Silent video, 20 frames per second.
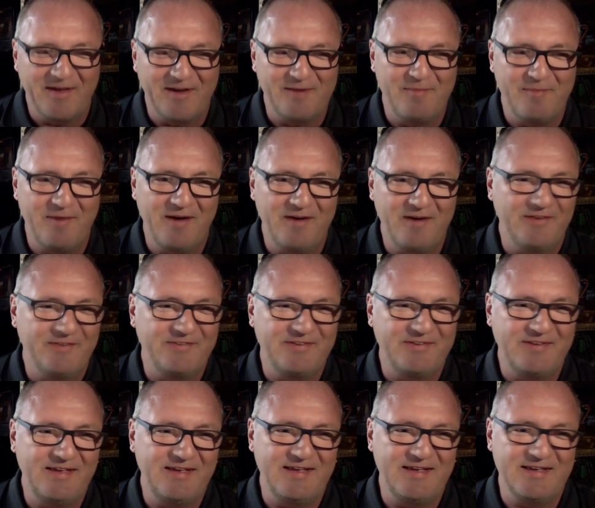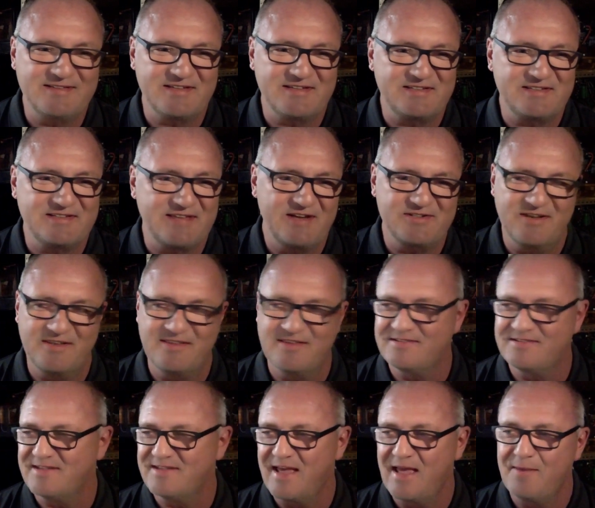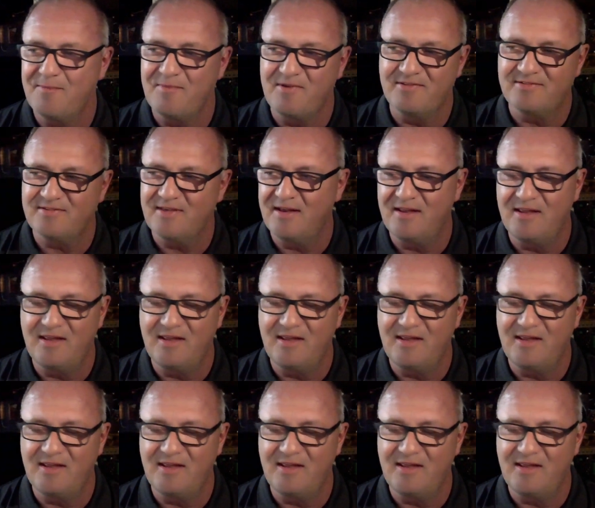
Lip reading: on a Model T is essentially the same